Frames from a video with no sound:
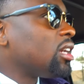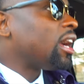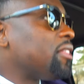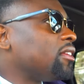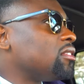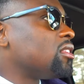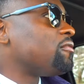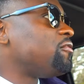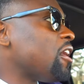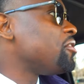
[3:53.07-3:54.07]
I think the
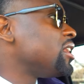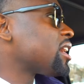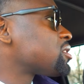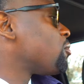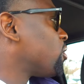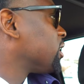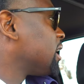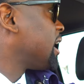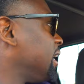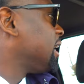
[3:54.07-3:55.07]
very next morning,
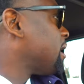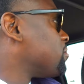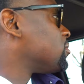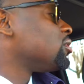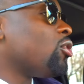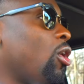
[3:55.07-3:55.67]
9 a.m.